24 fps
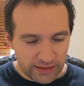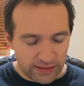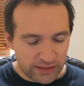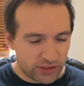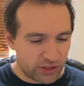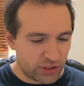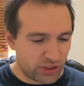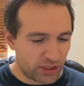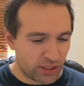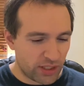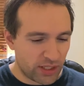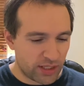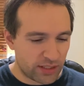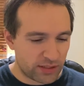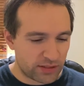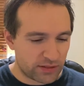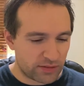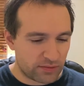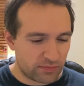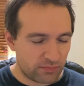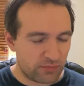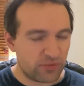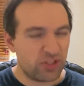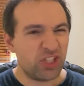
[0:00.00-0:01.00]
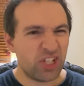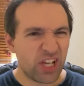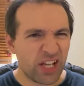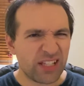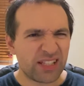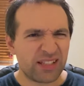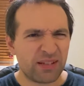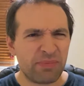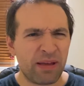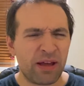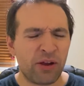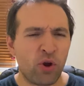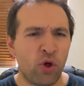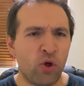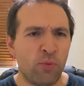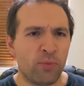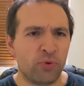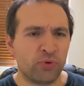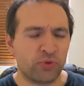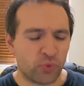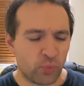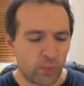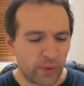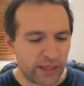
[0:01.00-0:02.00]
just about
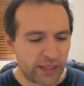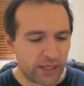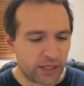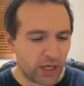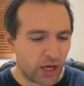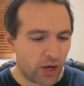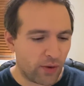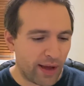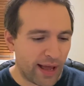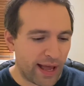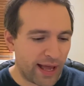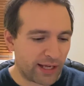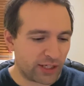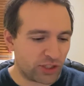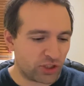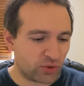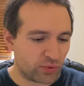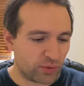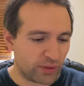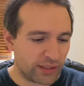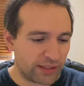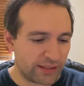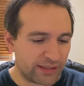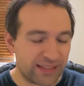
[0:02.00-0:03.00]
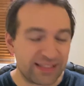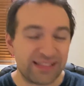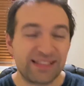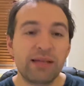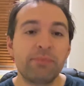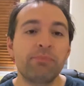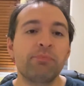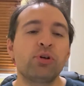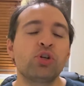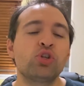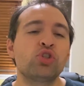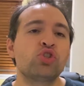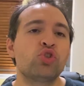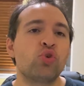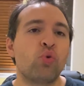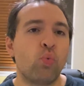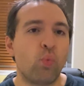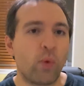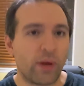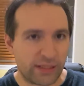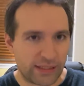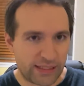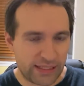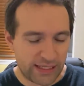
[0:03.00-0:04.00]
almost a week ago, actually, December
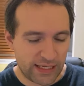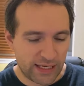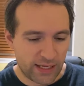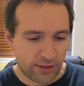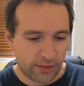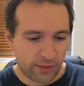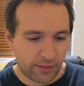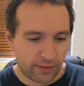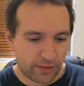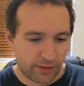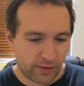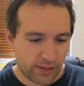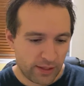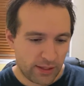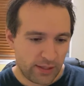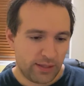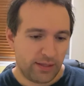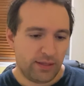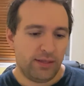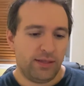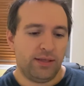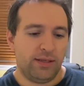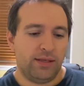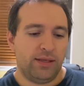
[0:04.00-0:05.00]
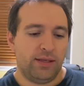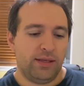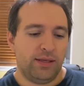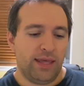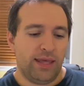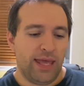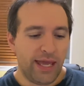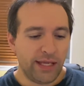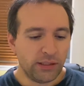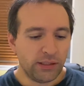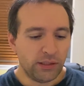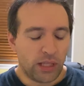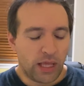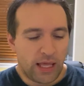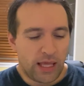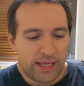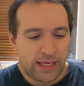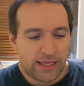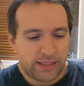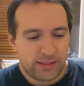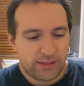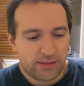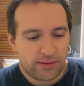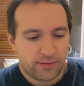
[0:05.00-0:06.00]
20th.
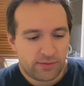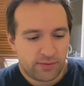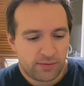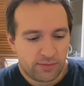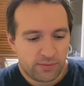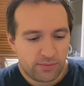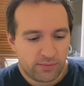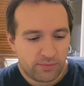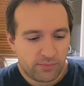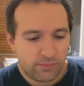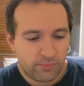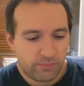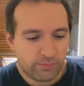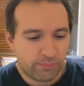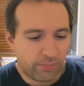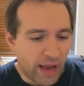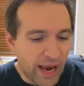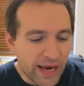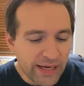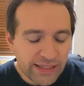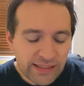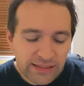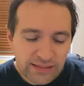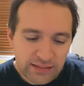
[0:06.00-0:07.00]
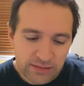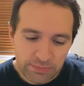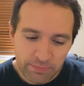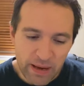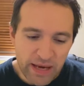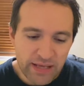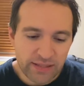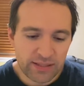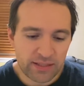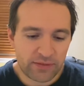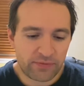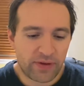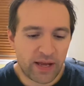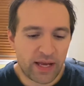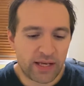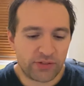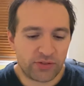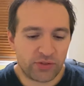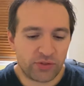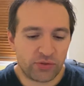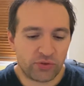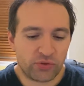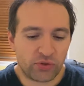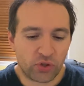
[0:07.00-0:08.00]
Headline, Biden space
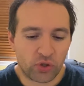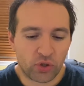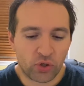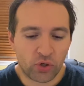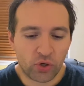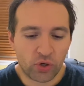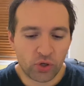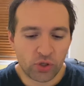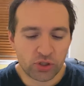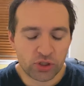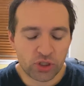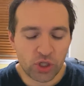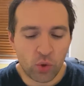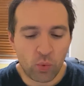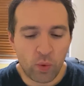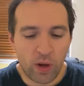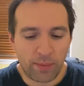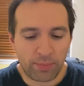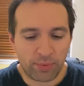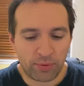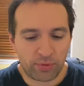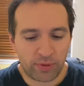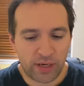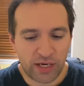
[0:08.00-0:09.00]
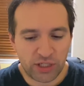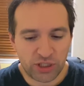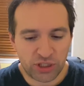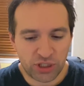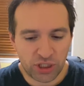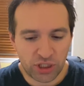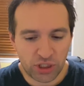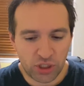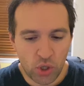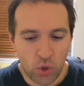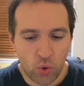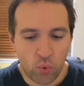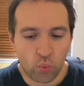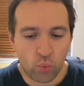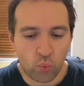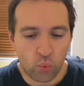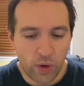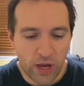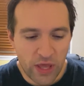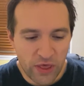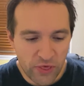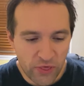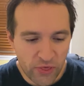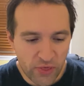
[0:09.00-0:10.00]
advisors urge cooperation
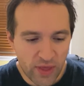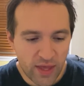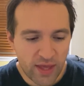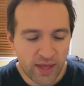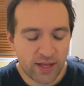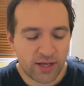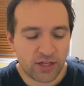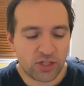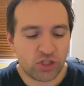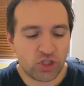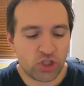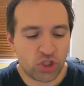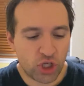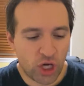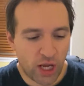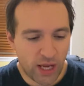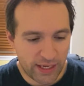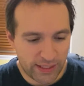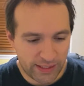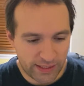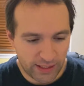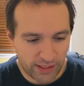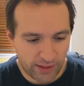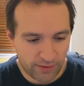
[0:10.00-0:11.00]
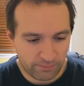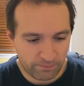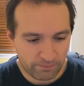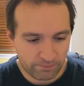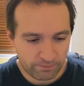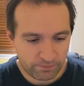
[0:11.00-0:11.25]
with China.